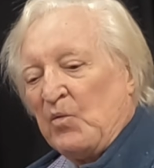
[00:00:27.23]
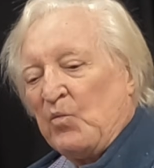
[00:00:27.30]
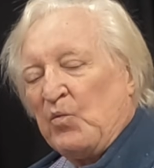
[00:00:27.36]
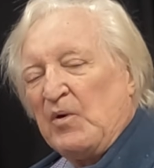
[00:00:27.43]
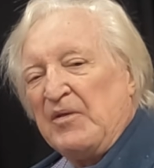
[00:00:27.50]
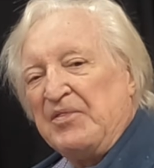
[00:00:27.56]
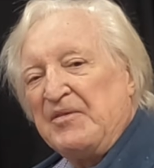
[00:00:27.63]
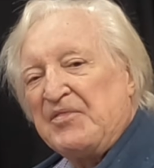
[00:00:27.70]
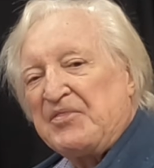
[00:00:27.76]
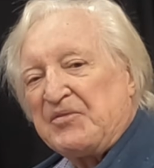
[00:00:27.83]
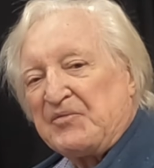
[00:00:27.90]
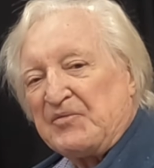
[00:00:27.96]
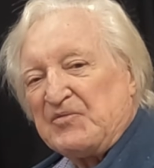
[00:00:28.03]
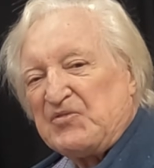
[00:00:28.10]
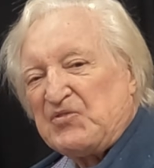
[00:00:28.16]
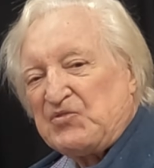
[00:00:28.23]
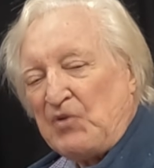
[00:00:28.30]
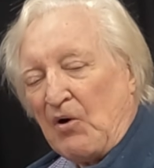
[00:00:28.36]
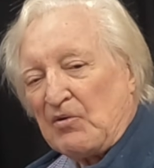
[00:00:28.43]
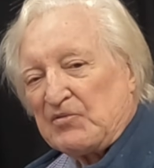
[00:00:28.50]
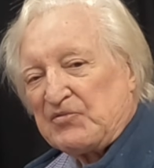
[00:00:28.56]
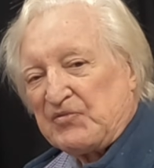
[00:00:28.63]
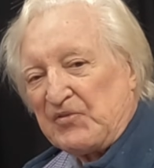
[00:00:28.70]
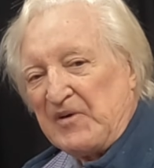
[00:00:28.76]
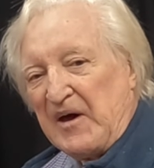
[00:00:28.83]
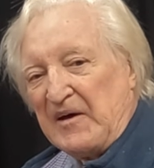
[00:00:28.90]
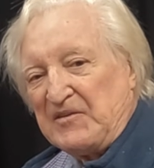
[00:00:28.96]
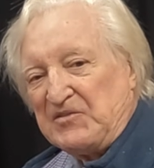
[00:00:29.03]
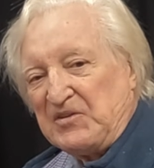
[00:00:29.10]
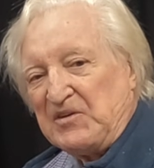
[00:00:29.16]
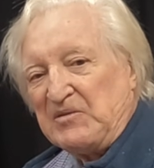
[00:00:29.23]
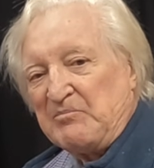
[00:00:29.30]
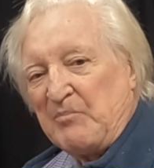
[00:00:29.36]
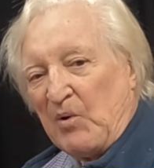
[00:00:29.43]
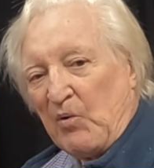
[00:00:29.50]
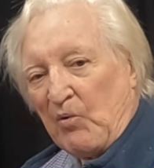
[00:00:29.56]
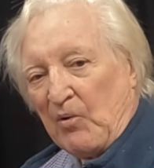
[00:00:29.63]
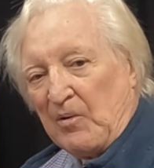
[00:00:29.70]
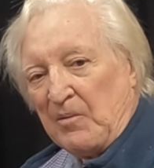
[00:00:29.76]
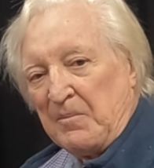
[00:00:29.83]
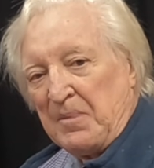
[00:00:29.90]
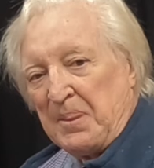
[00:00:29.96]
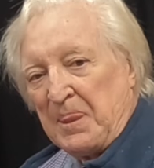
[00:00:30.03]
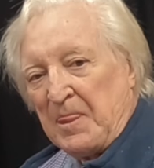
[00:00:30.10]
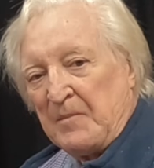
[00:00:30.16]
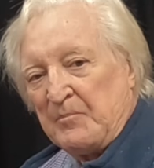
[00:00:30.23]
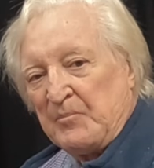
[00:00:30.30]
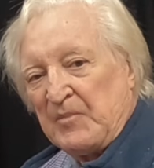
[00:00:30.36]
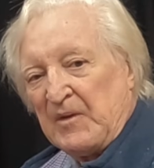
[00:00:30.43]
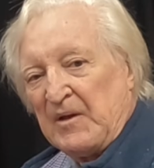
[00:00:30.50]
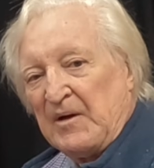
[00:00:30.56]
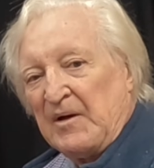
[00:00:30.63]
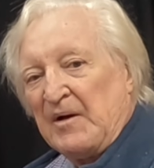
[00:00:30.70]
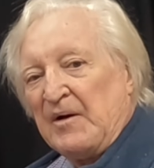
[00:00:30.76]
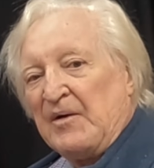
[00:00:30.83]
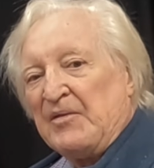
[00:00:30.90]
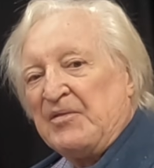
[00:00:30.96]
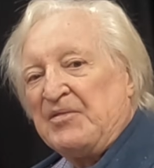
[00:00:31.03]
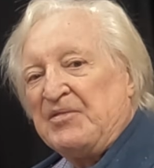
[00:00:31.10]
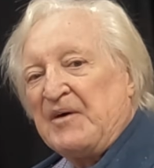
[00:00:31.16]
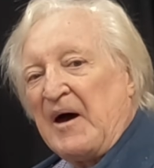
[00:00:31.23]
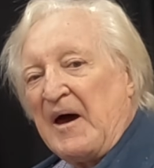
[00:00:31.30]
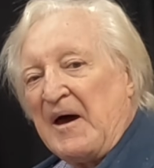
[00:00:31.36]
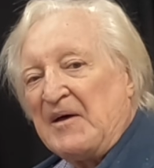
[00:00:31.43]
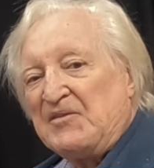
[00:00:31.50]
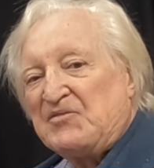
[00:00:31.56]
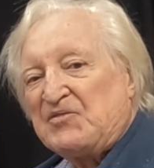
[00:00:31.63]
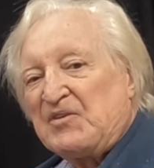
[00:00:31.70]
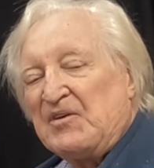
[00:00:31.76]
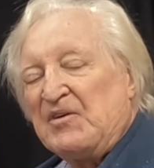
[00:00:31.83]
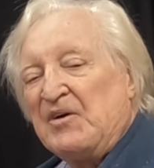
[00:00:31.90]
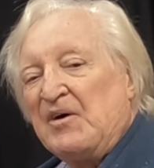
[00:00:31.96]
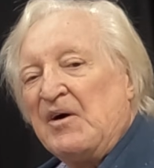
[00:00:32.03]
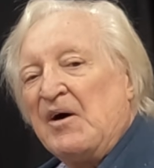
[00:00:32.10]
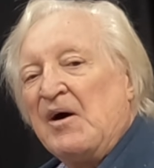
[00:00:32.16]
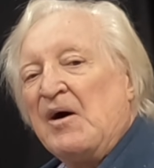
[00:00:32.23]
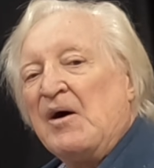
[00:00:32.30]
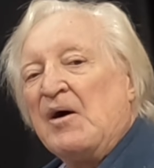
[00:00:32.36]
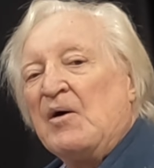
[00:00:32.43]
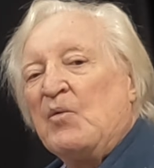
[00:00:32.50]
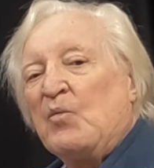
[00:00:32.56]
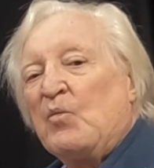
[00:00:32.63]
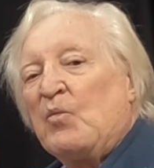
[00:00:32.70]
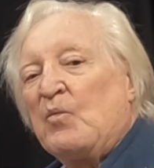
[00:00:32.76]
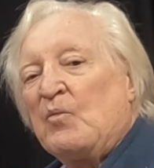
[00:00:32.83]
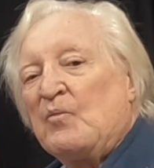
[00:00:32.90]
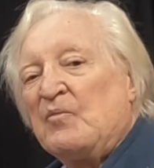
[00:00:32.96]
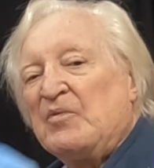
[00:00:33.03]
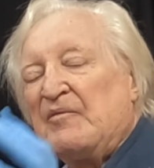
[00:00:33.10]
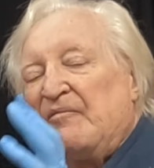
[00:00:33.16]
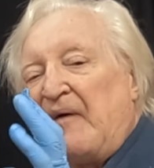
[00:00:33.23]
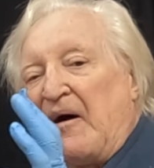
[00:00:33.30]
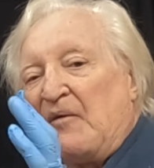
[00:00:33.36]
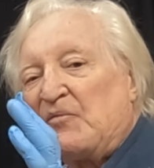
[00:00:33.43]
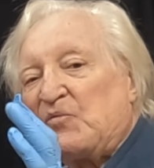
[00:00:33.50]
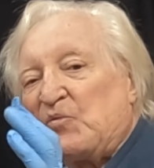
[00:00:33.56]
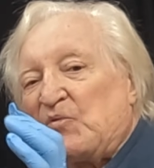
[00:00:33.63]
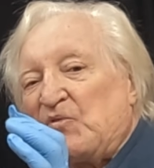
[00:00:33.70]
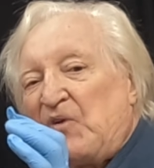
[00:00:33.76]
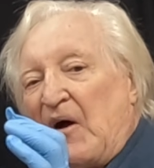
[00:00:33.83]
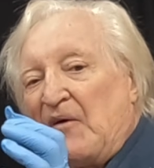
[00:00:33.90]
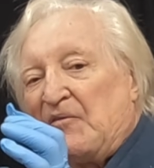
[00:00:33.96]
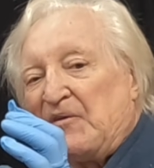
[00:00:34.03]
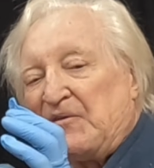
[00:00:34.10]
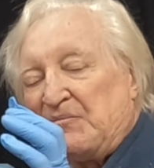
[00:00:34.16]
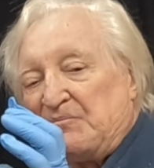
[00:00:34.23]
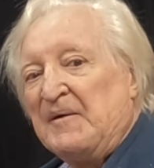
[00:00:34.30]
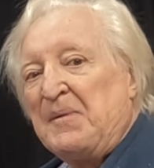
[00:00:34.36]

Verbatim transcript: With the th stock 318 bore, the heads, the valves were shrouded.